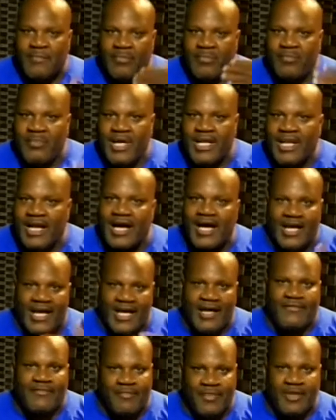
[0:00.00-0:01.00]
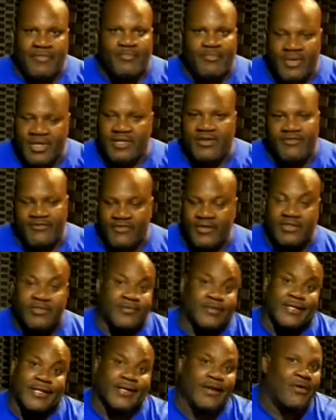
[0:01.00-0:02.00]
may not have been
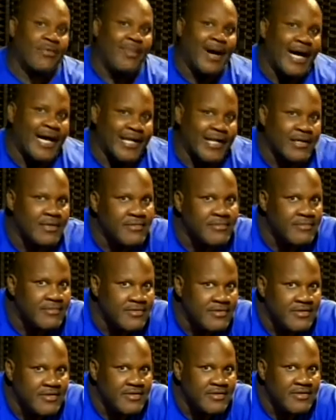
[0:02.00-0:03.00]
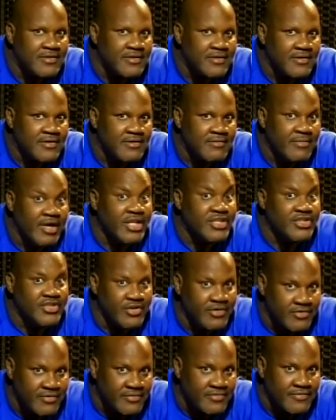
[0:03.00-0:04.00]
beneficial to nobody but
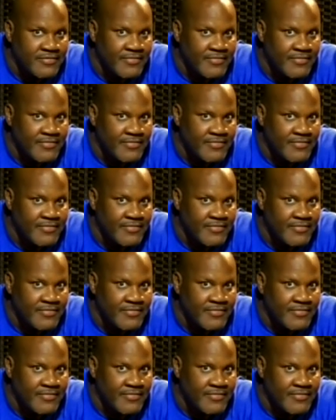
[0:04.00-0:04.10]
you.